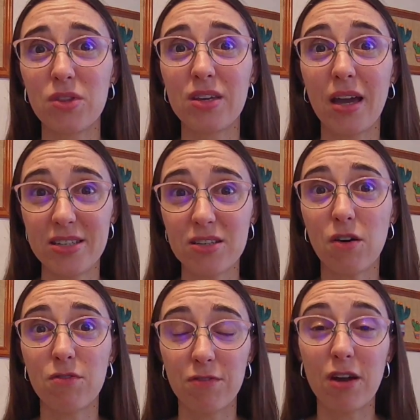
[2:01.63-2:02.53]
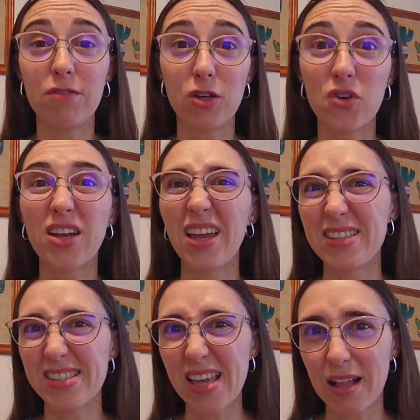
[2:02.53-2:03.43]
the idea of the verb look
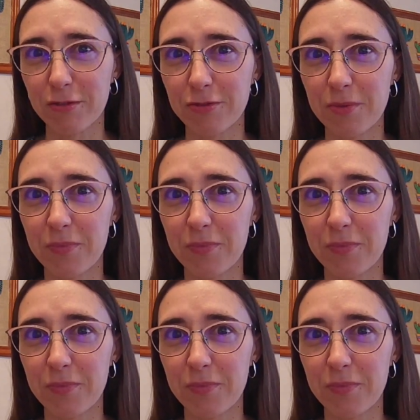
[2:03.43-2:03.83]
itself.